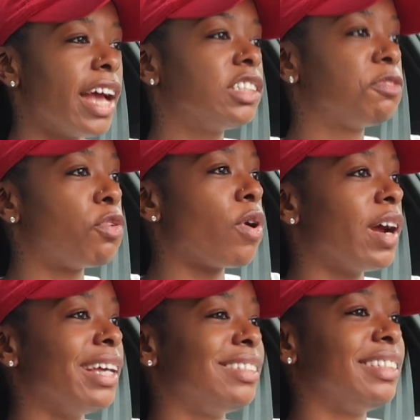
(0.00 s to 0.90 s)

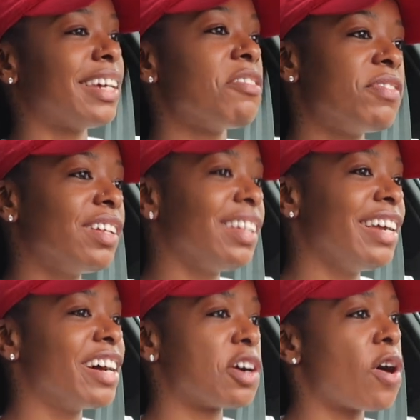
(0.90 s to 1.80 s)
S4 is
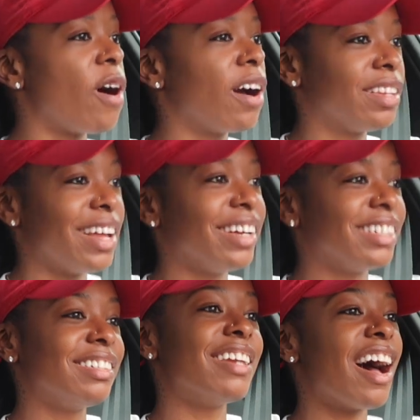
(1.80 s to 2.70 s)
definitely a car that
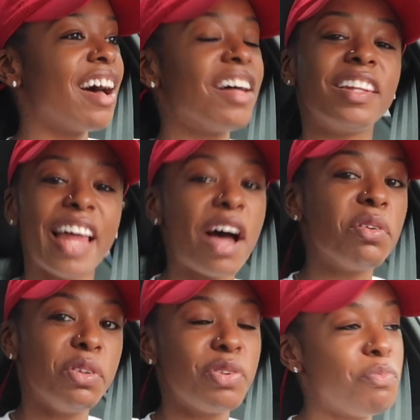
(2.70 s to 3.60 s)
does not allow
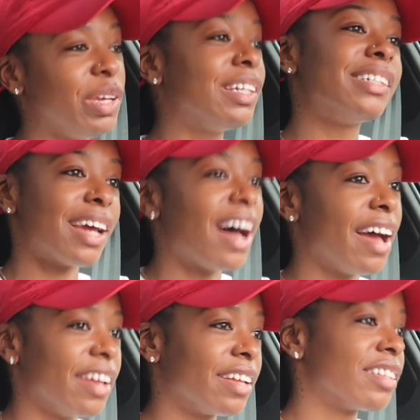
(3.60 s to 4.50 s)
you to be
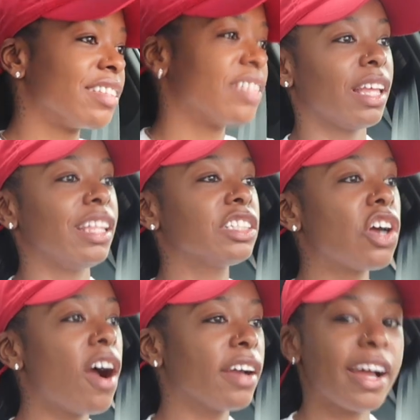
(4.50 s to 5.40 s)
shy. This
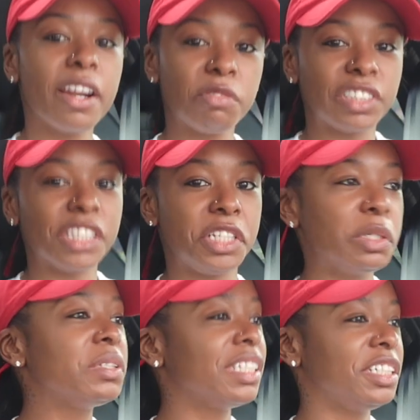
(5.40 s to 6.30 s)
car kind of
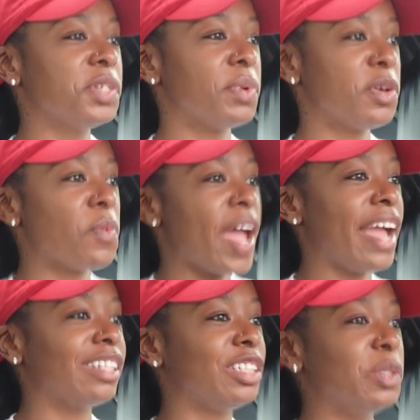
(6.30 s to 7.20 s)
seduces you in a
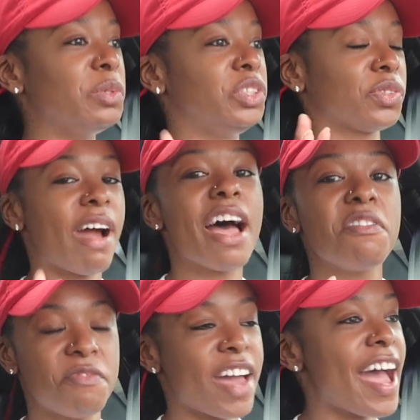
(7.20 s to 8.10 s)
way to
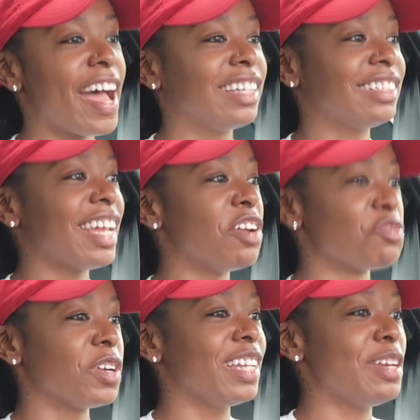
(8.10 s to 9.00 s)
drive fast
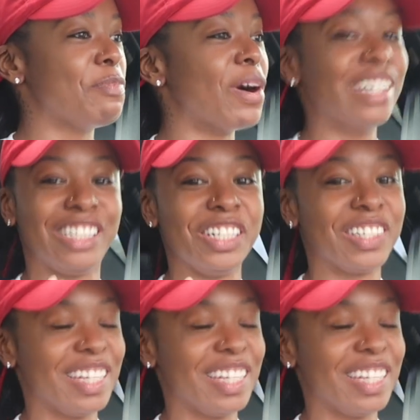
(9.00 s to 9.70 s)
and really push your